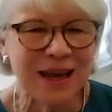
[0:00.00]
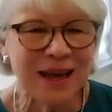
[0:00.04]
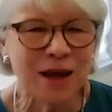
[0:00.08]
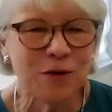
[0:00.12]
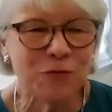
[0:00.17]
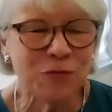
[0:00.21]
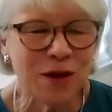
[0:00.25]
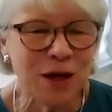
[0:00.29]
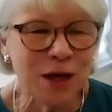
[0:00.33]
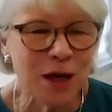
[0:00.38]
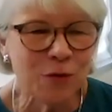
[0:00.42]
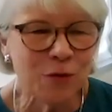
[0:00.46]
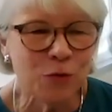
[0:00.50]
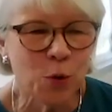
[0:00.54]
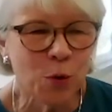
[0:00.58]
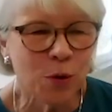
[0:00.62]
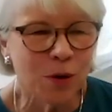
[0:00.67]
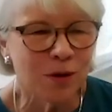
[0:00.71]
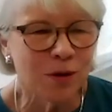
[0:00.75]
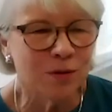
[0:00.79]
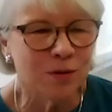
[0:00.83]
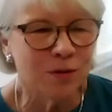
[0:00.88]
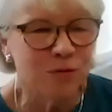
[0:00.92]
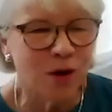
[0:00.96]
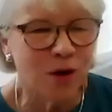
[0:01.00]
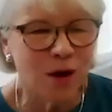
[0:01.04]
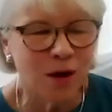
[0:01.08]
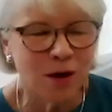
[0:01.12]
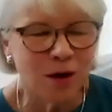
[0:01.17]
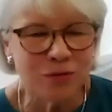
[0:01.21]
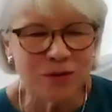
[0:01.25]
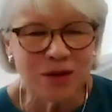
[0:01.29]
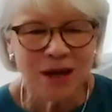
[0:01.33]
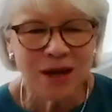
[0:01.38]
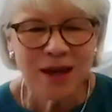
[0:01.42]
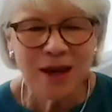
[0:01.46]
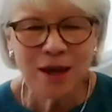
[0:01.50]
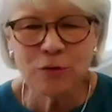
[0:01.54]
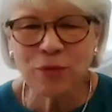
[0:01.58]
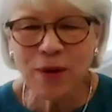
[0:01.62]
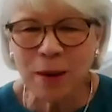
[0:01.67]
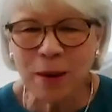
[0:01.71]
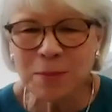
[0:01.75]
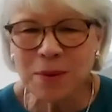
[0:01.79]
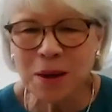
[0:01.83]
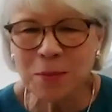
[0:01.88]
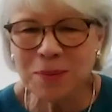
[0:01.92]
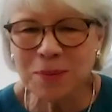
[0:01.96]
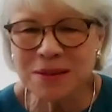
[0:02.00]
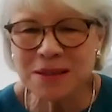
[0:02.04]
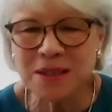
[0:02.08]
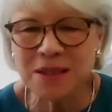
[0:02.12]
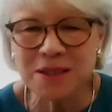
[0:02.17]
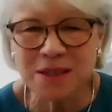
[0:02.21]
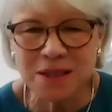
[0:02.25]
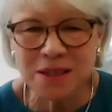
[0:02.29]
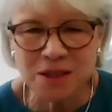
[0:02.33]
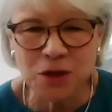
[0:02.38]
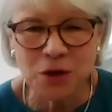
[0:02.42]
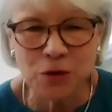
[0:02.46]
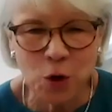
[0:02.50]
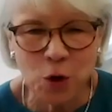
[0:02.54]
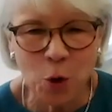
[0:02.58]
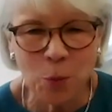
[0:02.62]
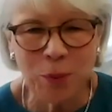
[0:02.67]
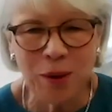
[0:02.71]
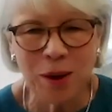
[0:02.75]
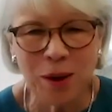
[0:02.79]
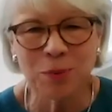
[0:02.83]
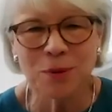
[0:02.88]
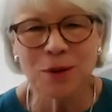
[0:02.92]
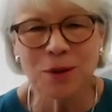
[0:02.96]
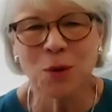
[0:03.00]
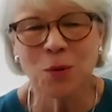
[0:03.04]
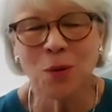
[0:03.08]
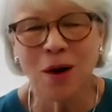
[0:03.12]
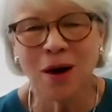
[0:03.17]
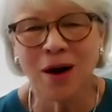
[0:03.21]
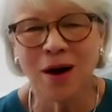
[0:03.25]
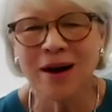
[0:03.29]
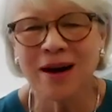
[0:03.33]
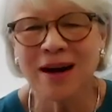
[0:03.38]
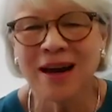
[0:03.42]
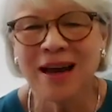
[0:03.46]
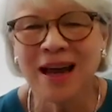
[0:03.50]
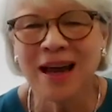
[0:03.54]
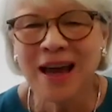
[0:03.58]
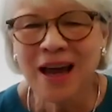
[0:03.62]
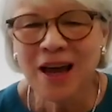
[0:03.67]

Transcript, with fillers: if any of you are involved in family businesses or know people who are,